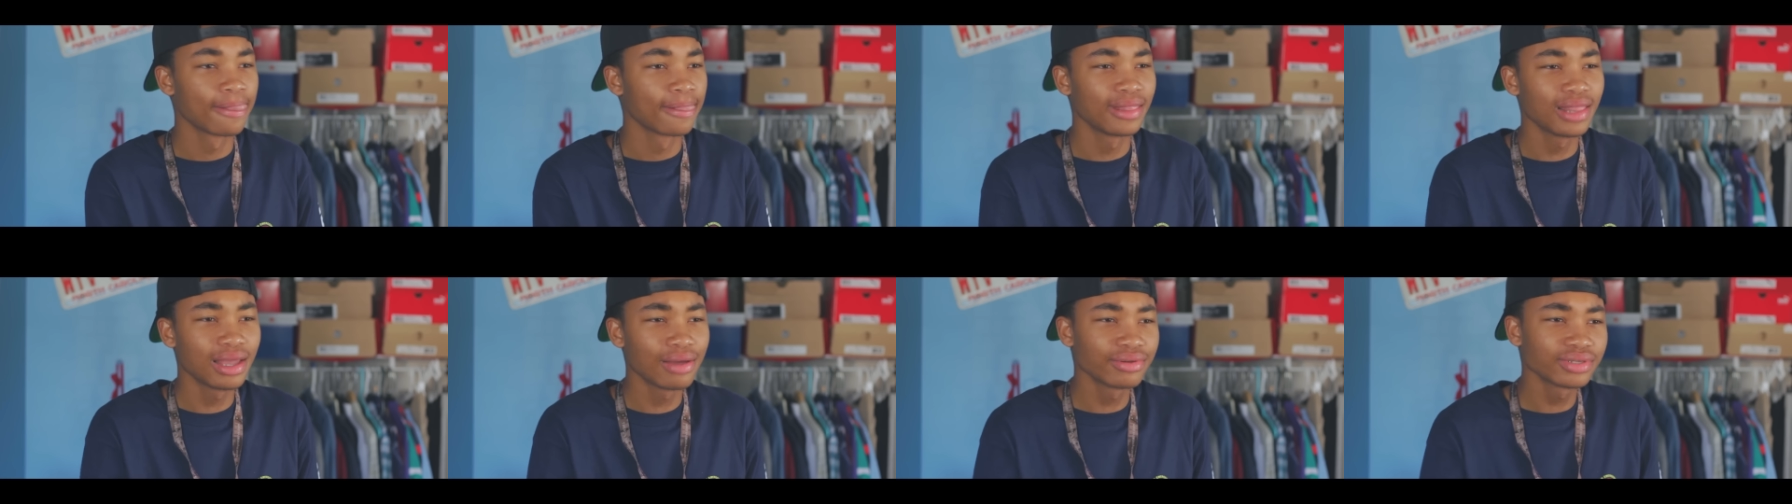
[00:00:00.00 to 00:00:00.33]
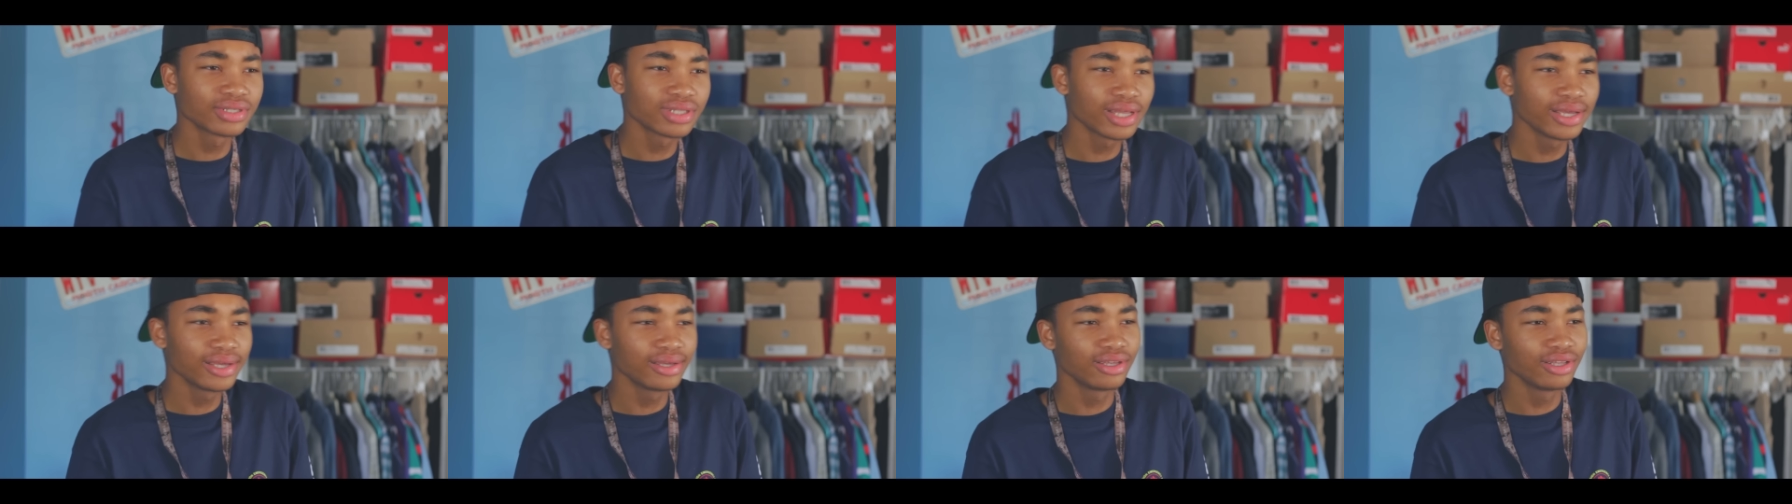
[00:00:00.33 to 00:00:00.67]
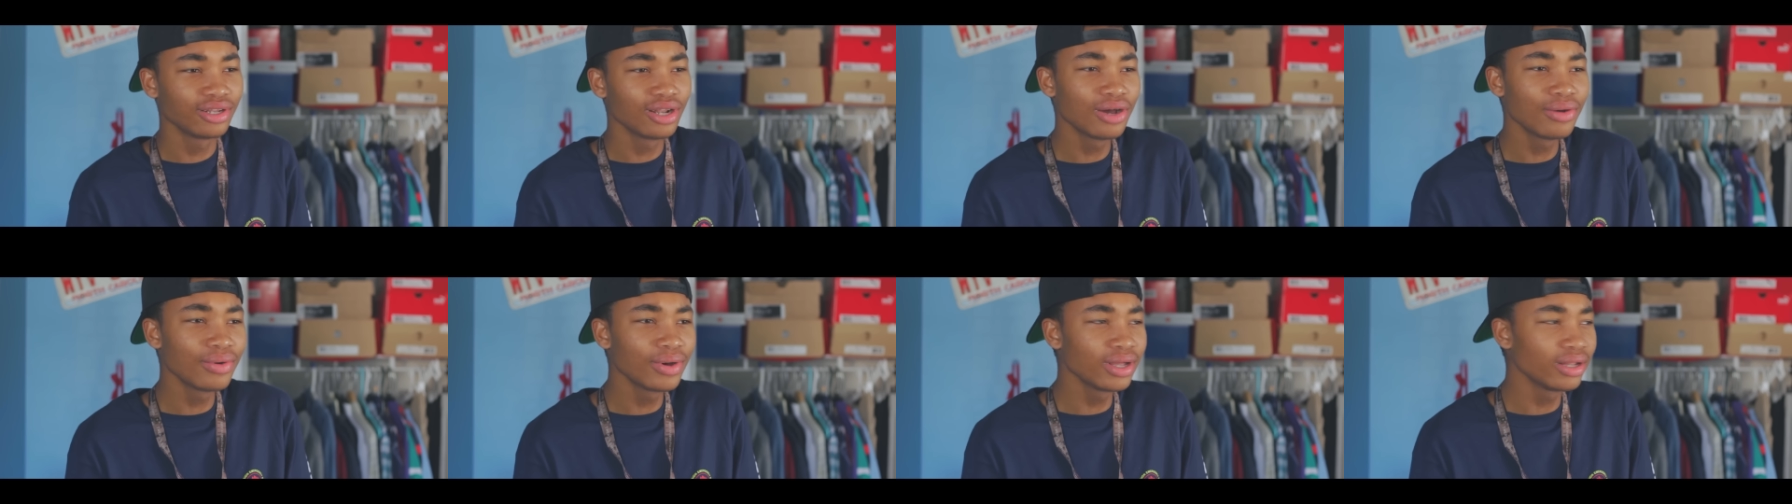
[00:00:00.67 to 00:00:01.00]
And I was like,
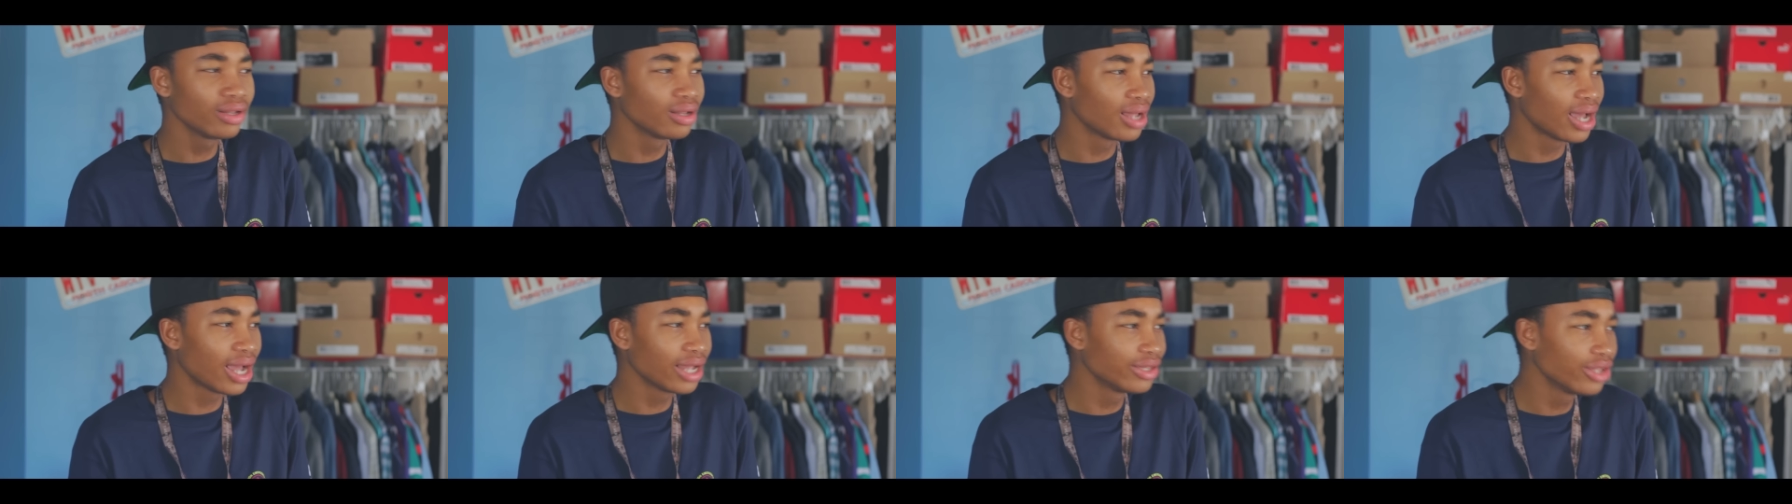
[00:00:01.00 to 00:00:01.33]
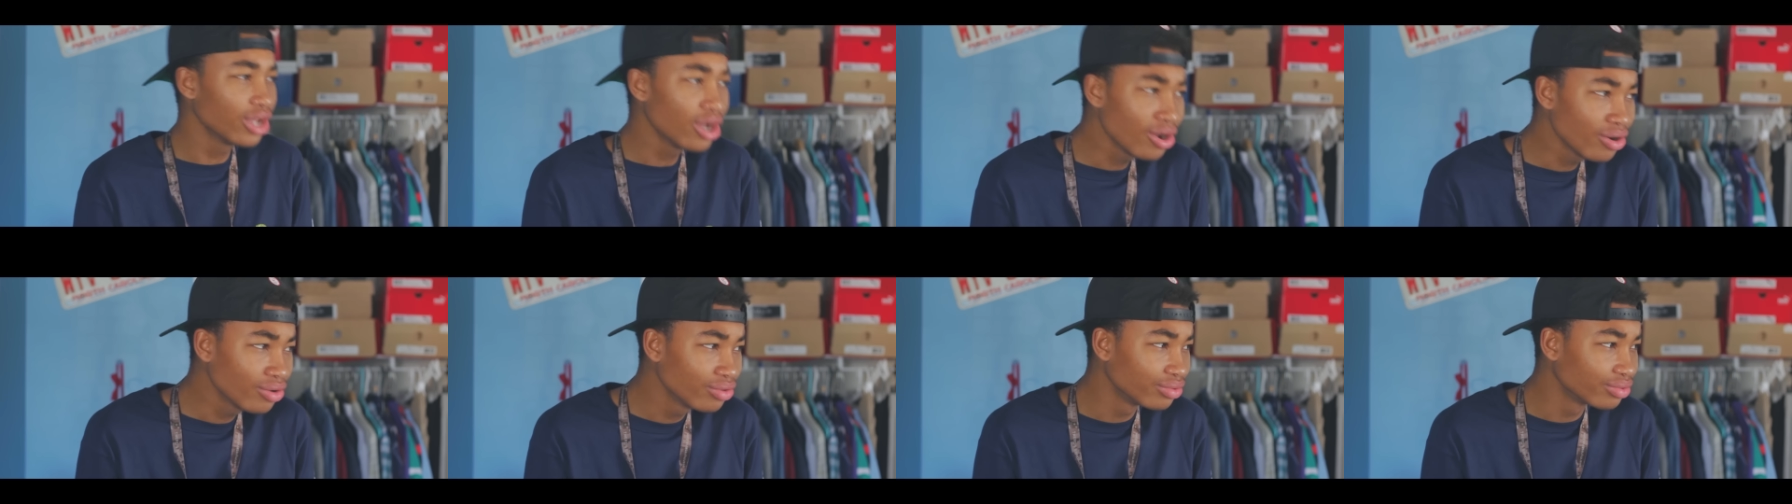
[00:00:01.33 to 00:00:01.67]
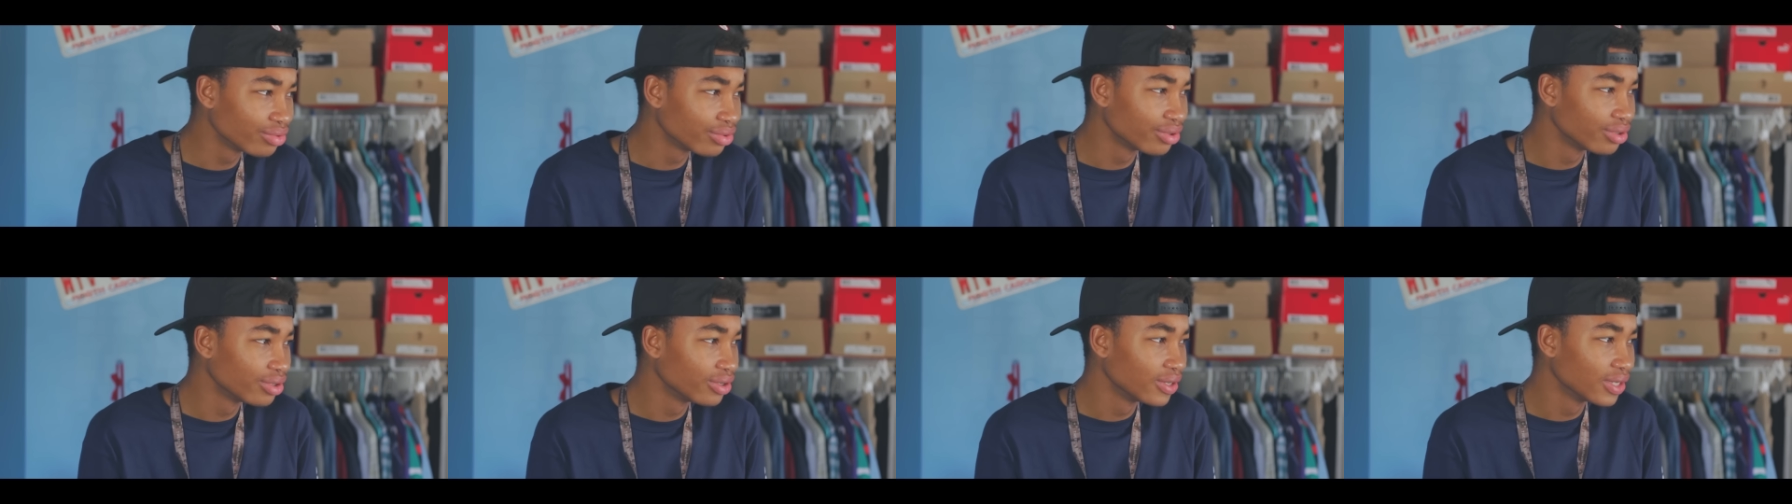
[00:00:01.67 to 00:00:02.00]
you know what? I don't.